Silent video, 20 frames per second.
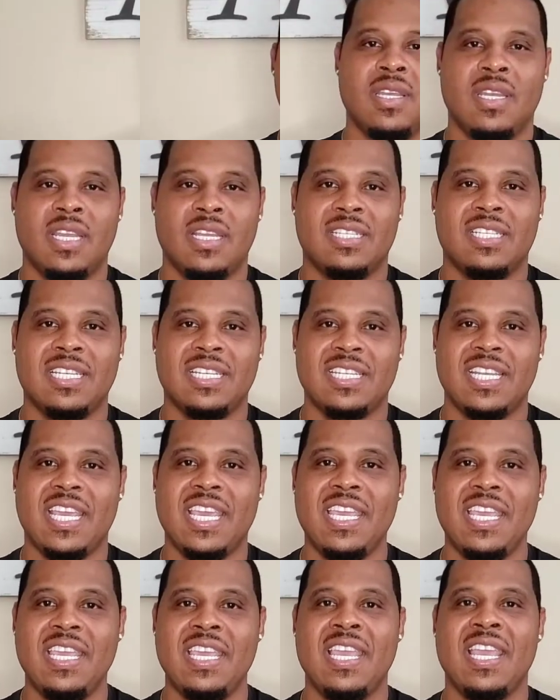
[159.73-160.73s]
Now,
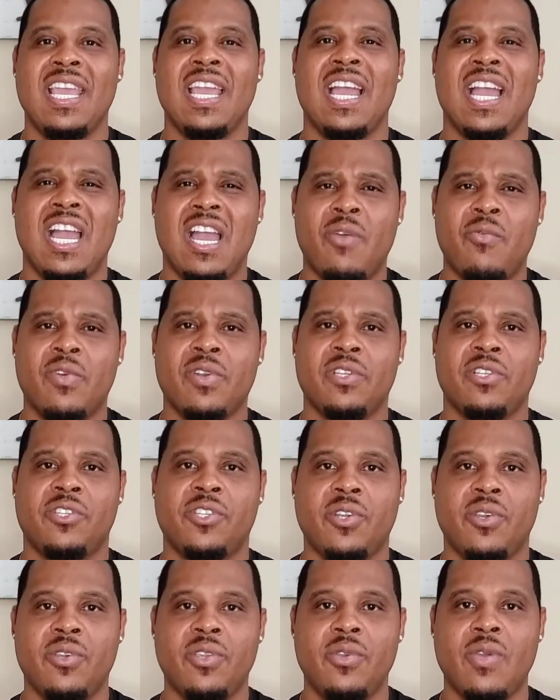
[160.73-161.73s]
today, I want to
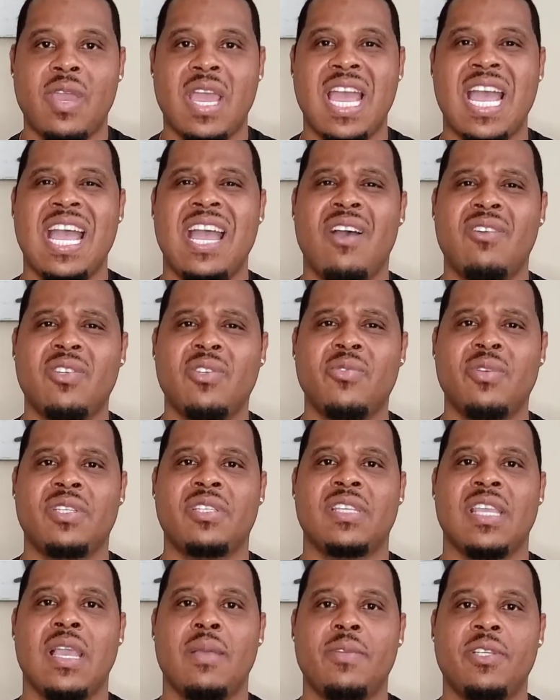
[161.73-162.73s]
show you how to
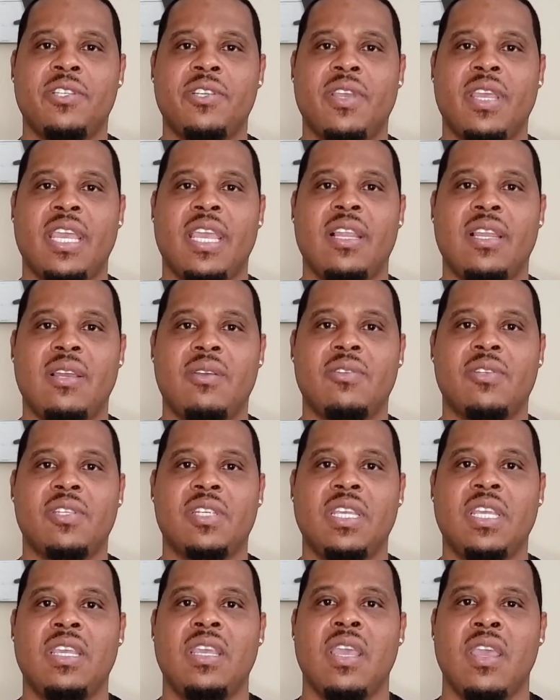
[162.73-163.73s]
establish your
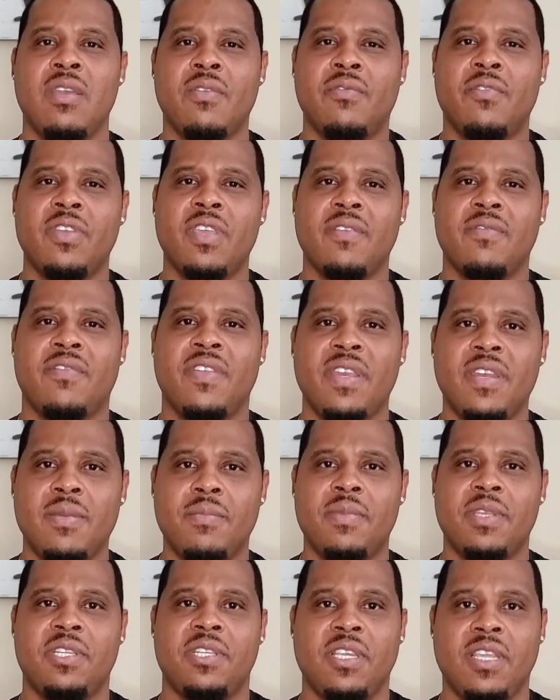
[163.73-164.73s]
LLC for your vending
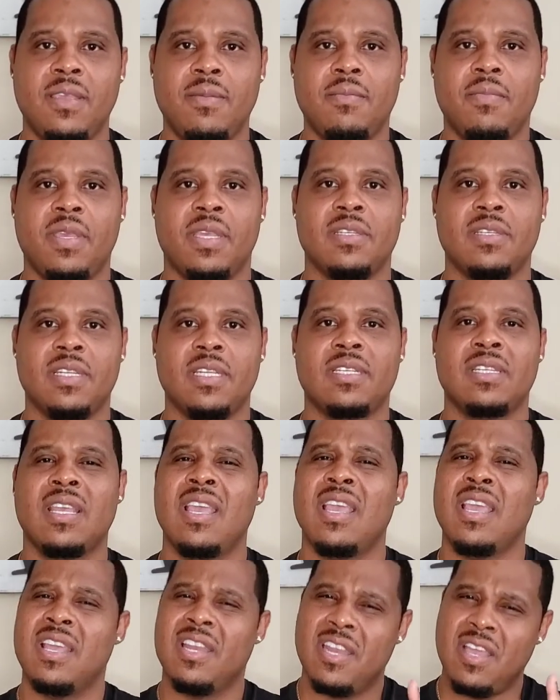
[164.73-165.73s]
machine business.
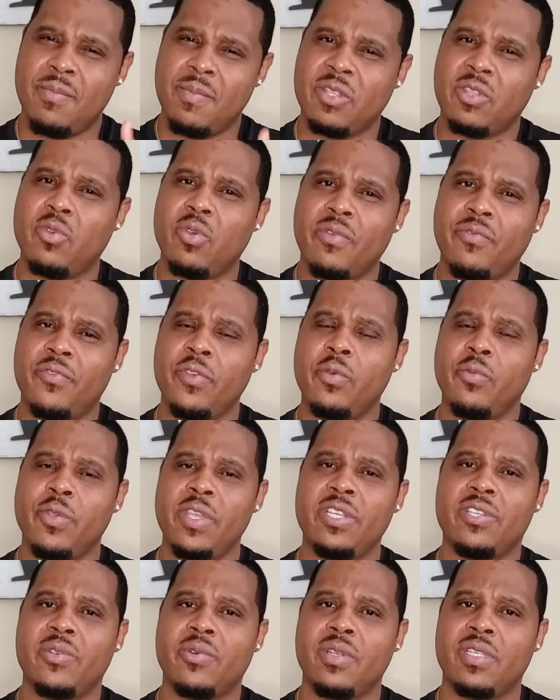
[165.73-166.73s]
Now, I'm going to throw a few
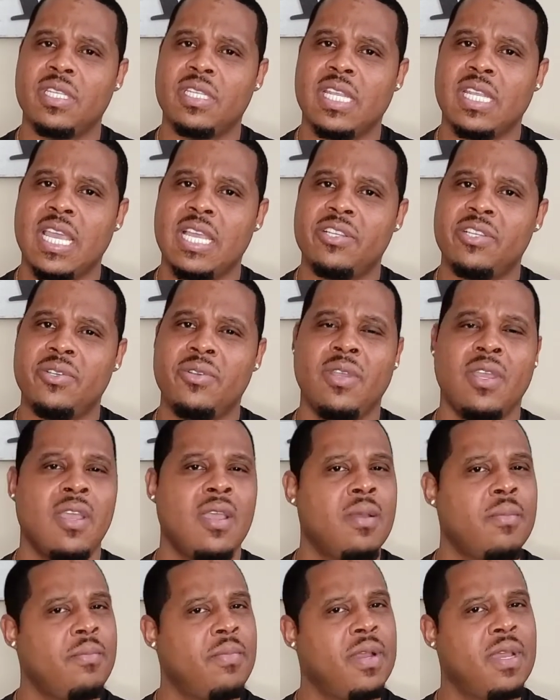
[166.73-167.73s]
resources at you,
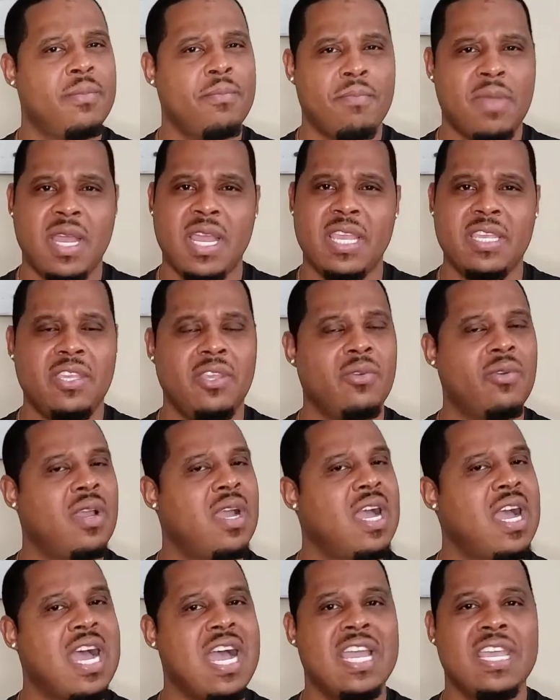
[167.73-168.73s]
but mind you,
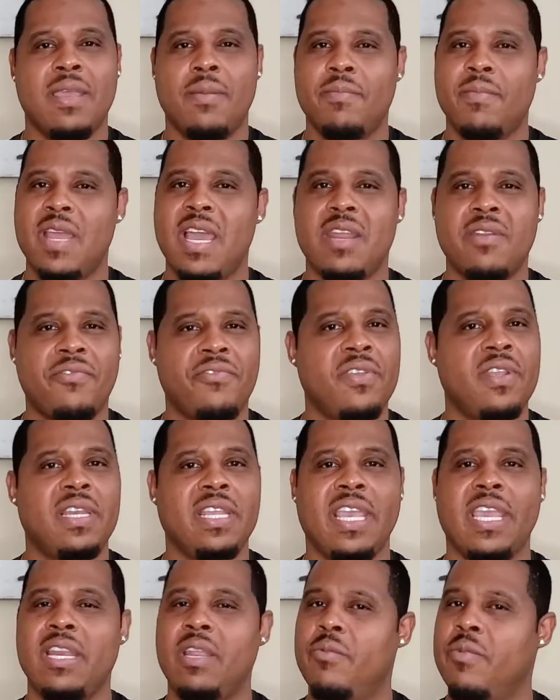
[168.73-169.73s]
I am not
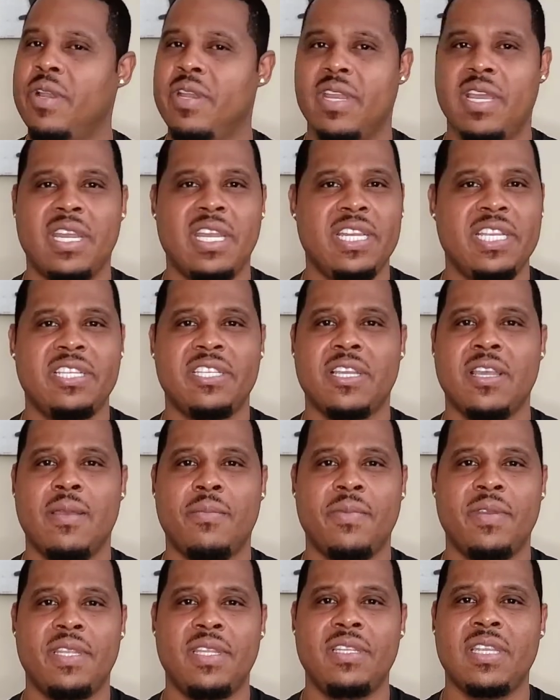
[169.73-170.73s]
affiliated with none of these
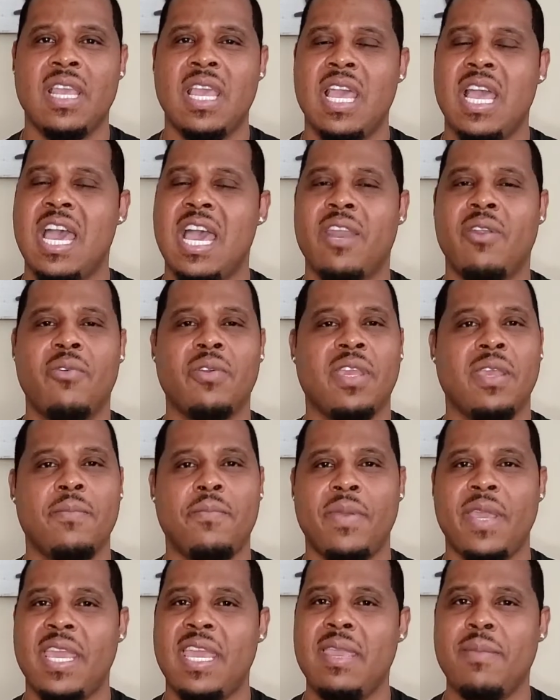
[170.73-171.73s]
companies. I don't
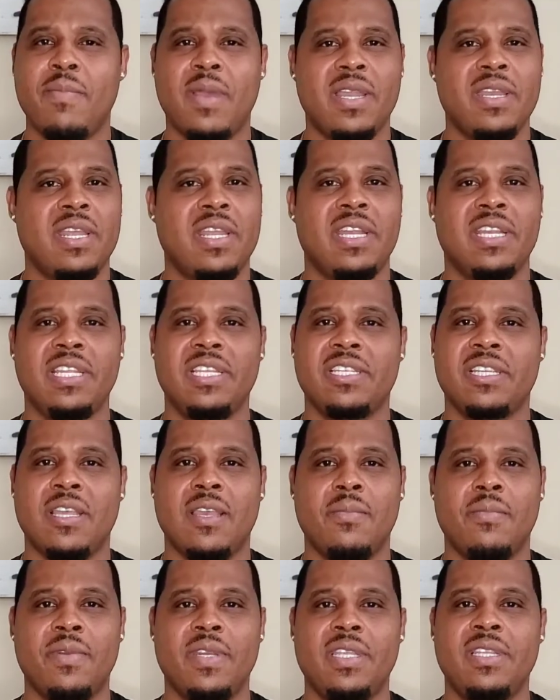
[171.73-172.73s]
get paid by none of these
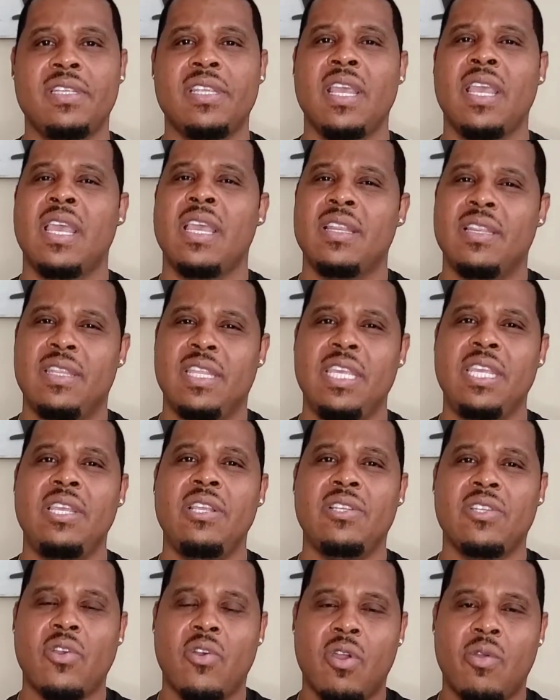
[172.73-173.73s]
companies.
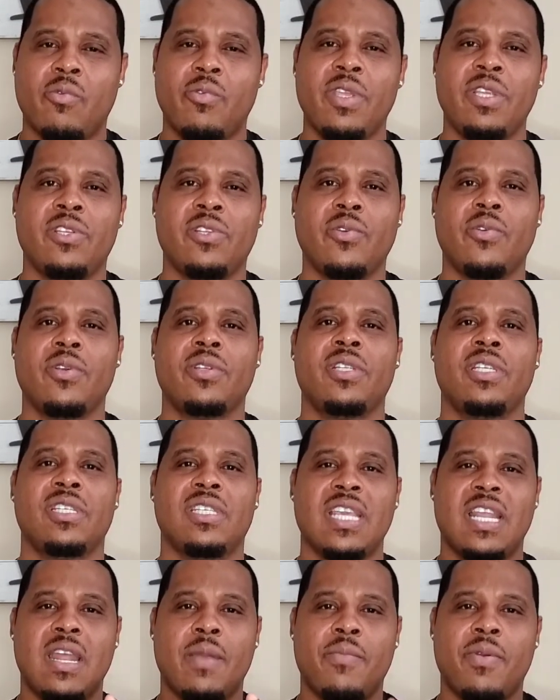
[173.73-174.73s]
These are resources
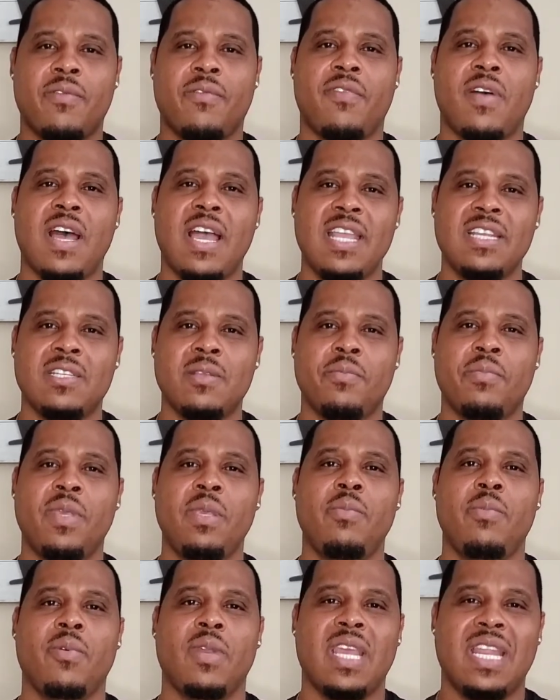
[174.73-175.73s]
that I provide to
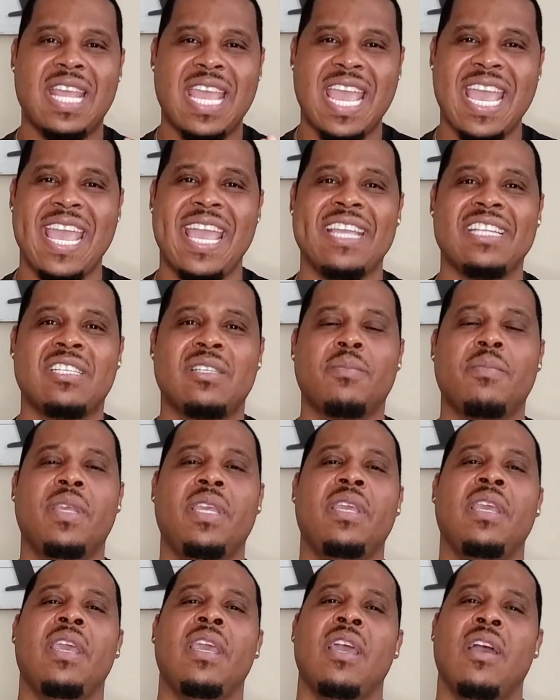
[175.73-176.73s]
people that ask
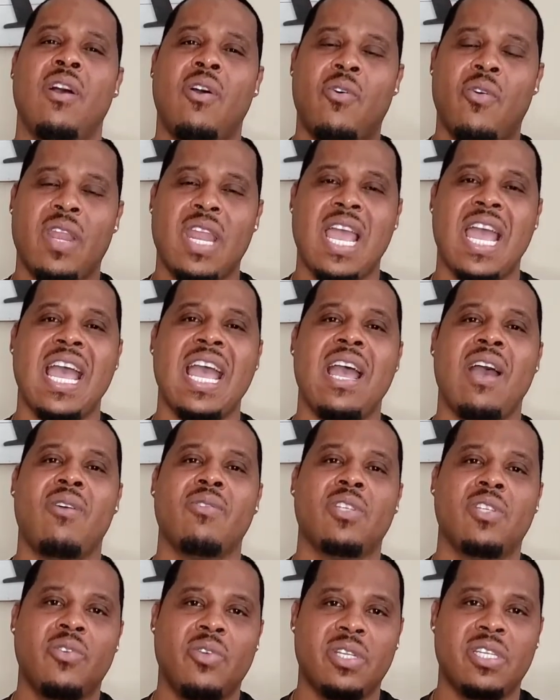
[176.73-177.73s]
me on
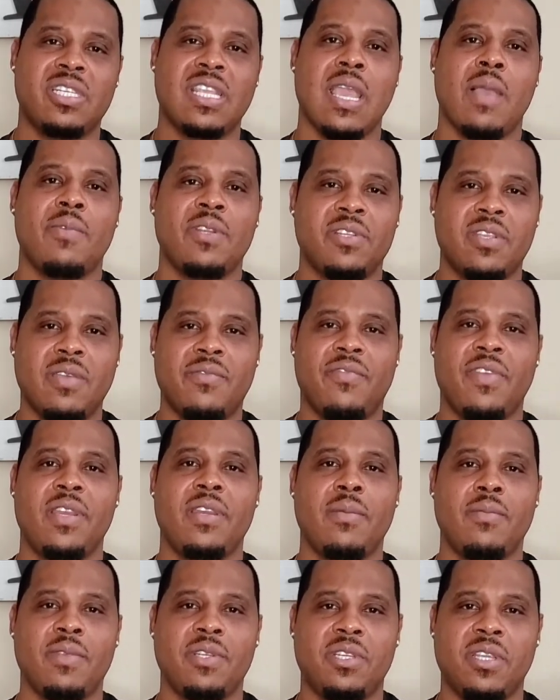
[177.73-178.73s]
how to establish their
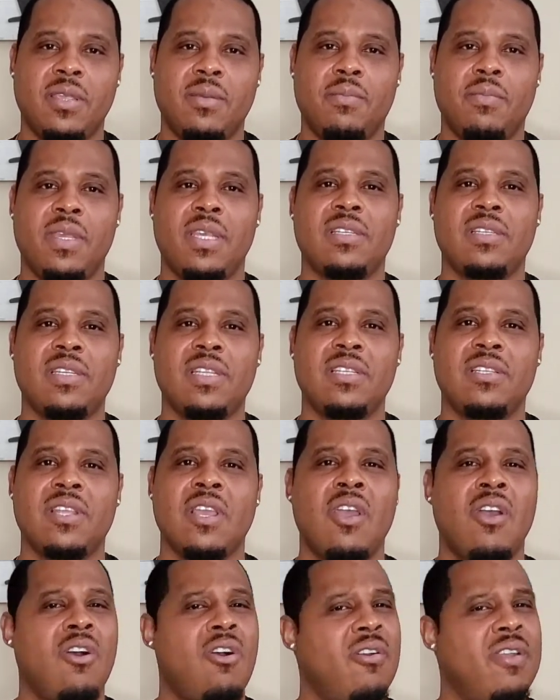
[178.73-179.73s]
vending machine business
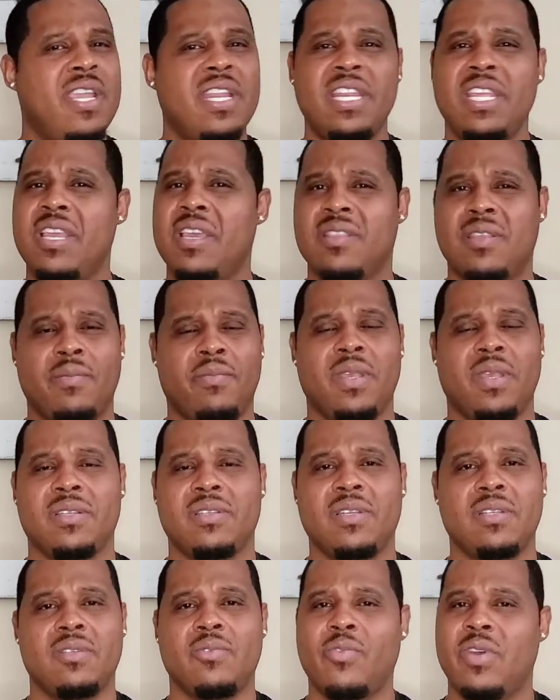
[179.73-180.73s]
or any other
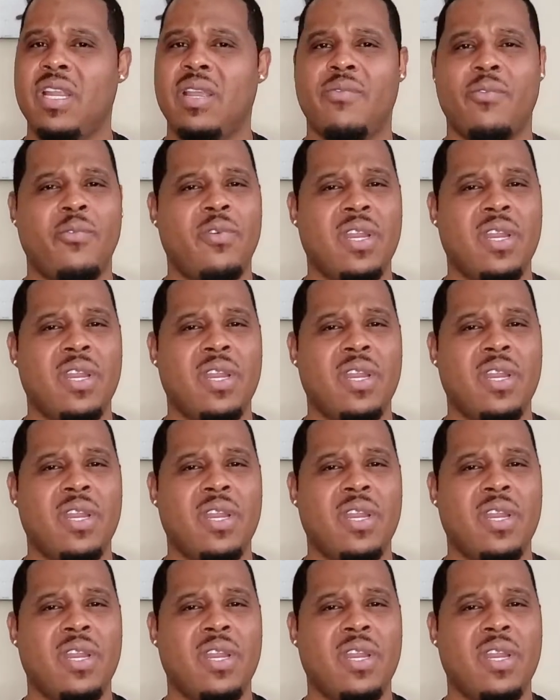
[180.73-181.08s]
business, whatever,